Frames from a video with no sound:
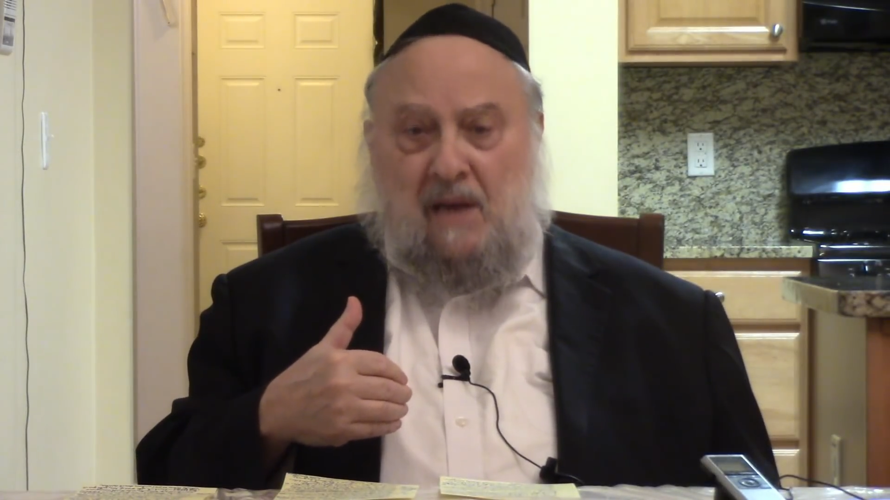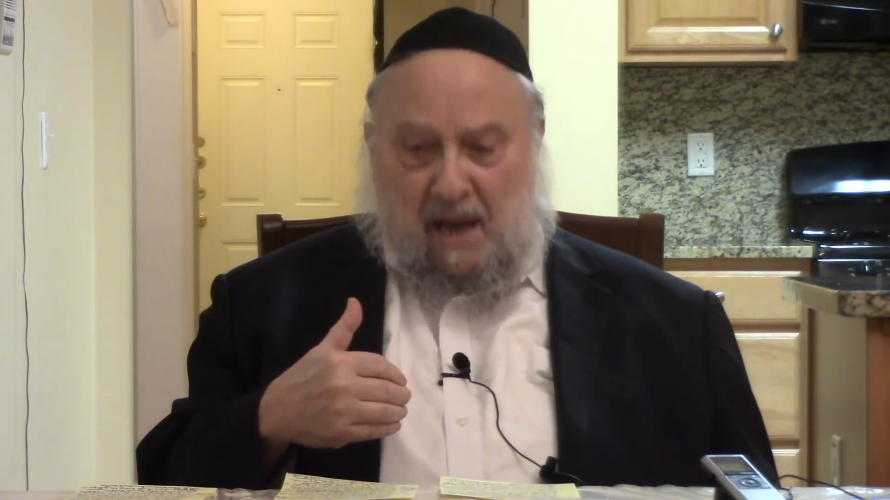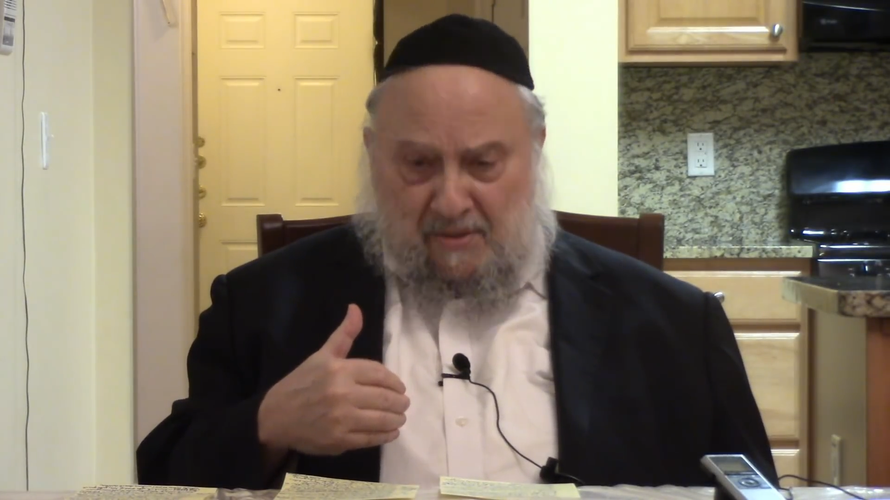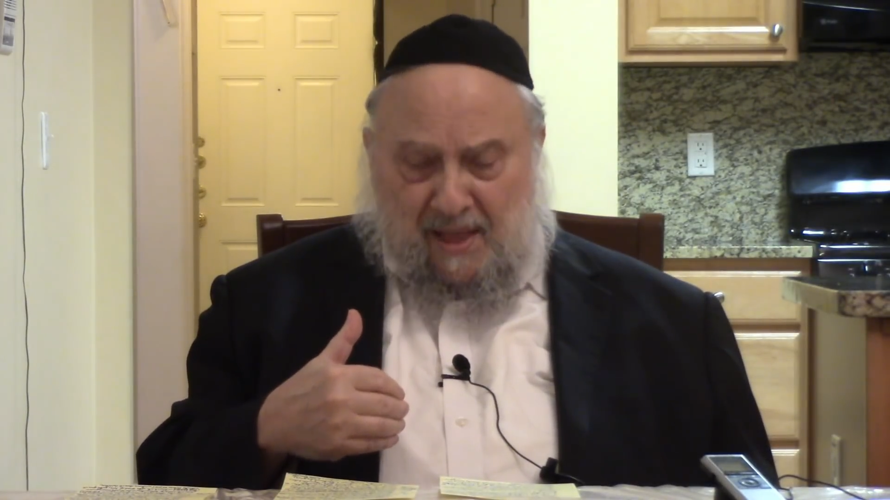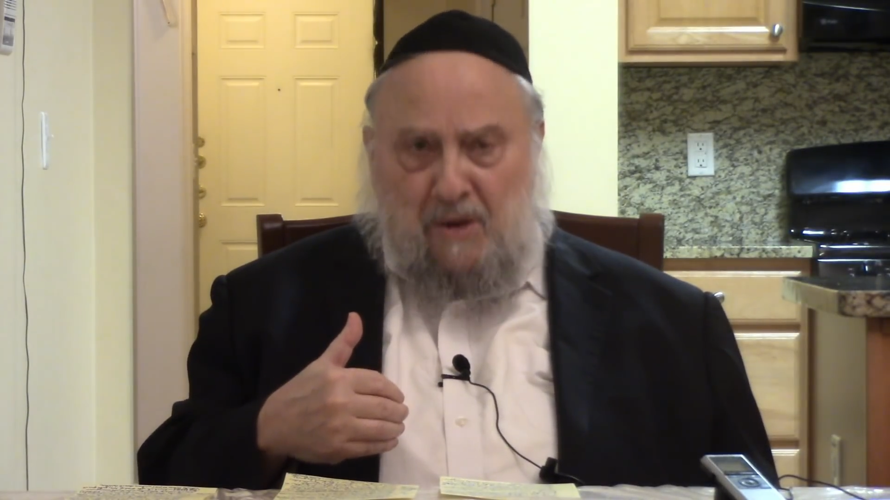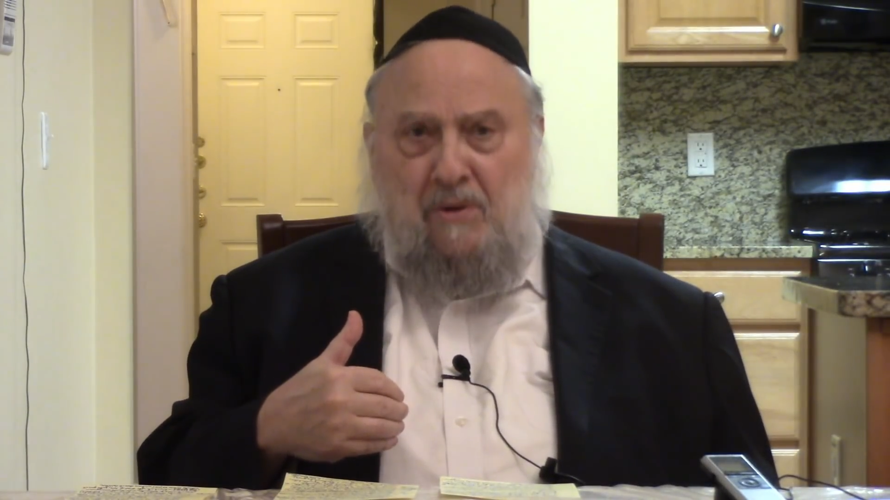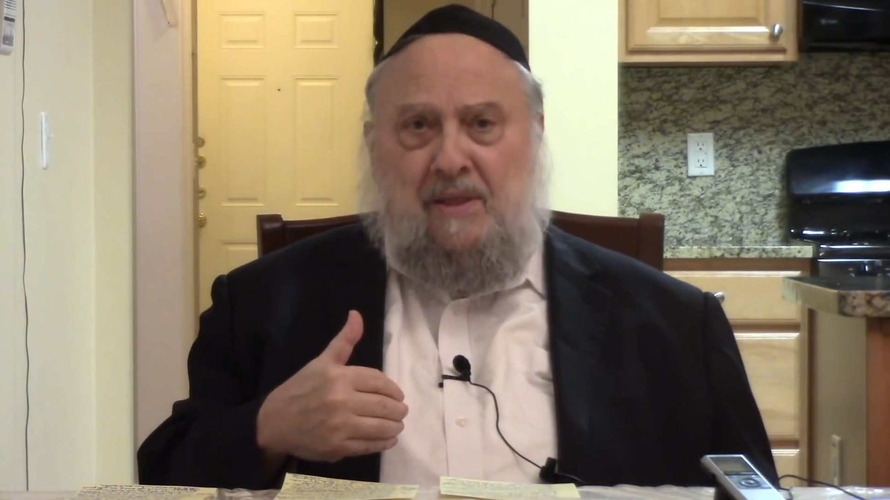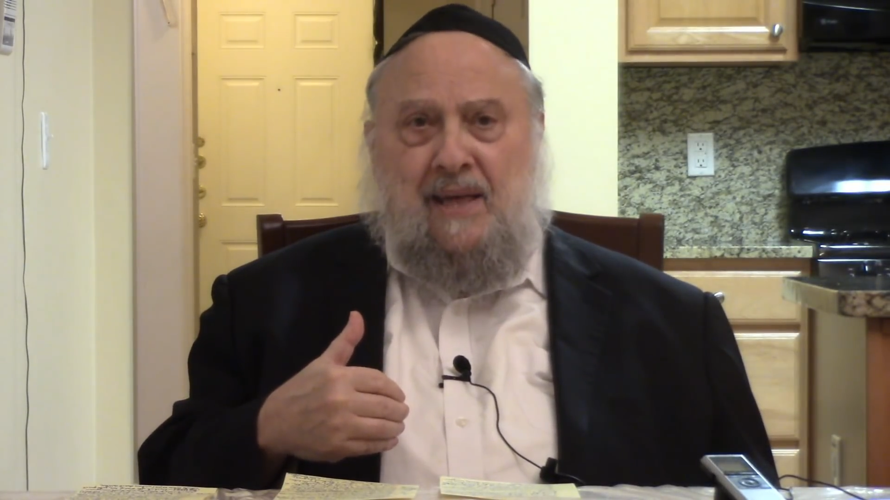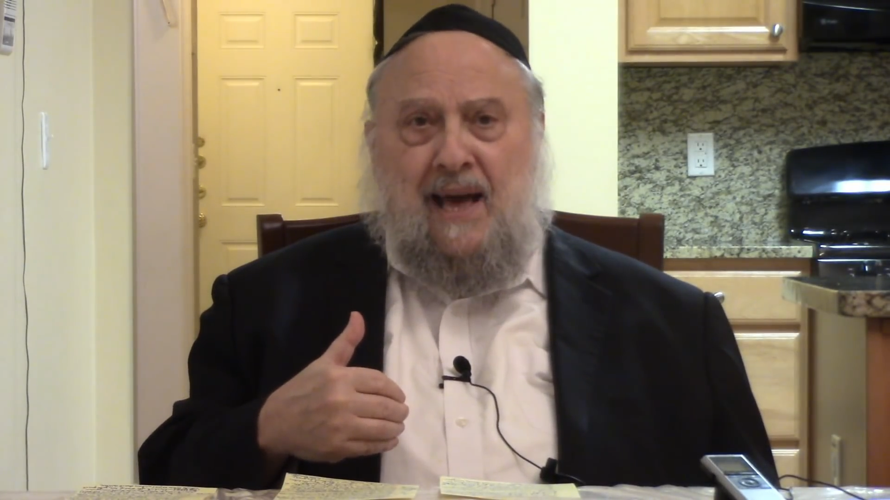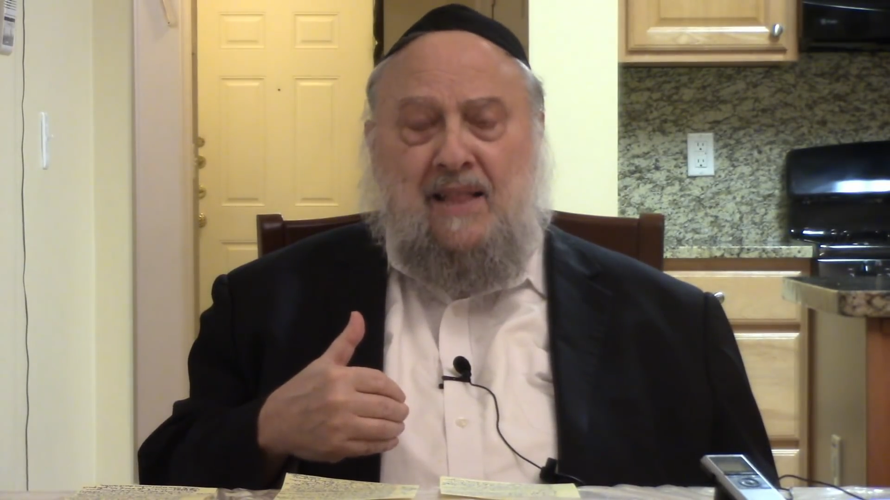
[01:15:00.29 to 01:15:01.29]
and not only
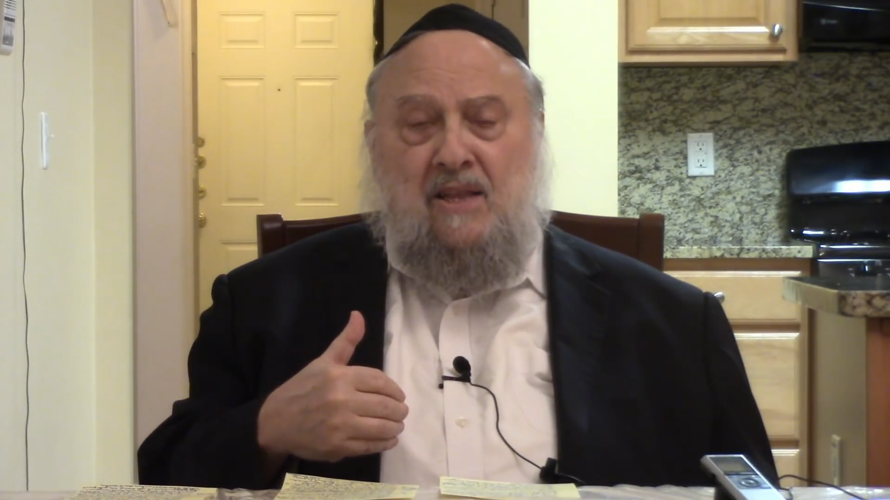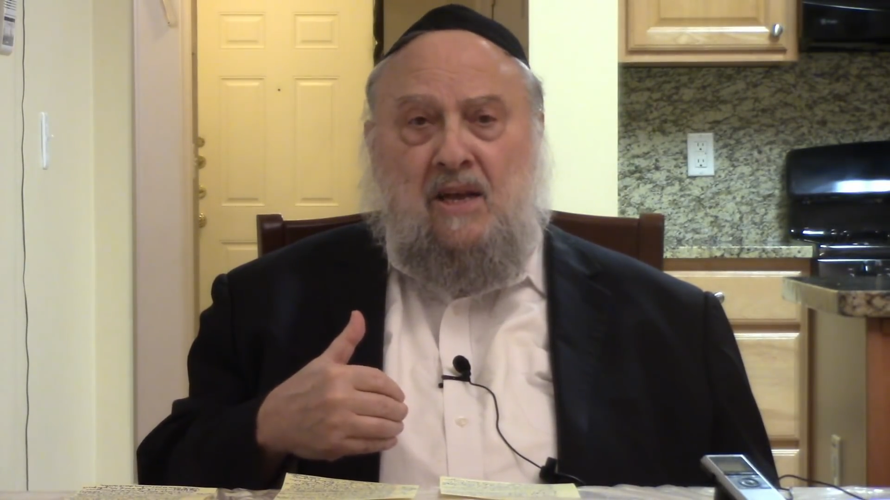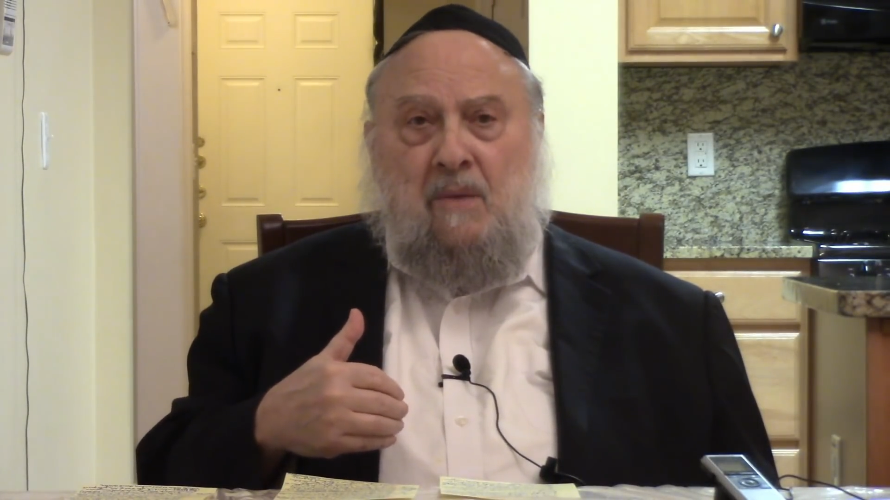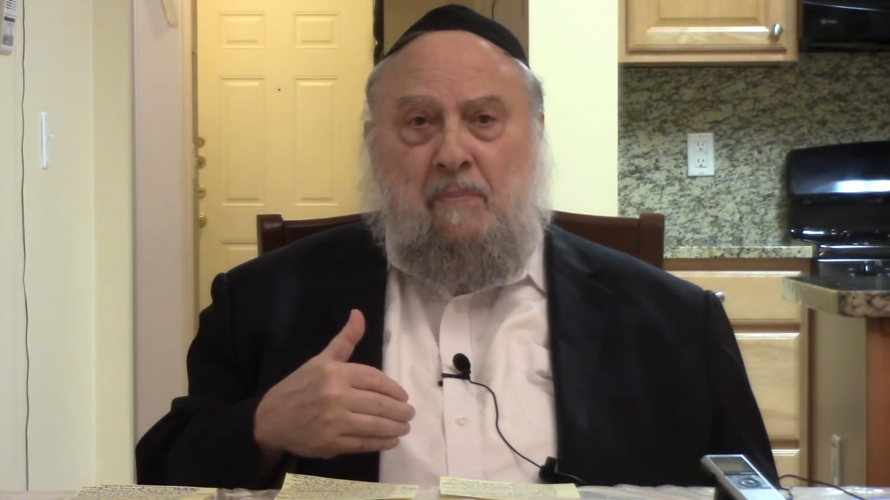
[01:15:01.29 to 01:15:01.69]
that,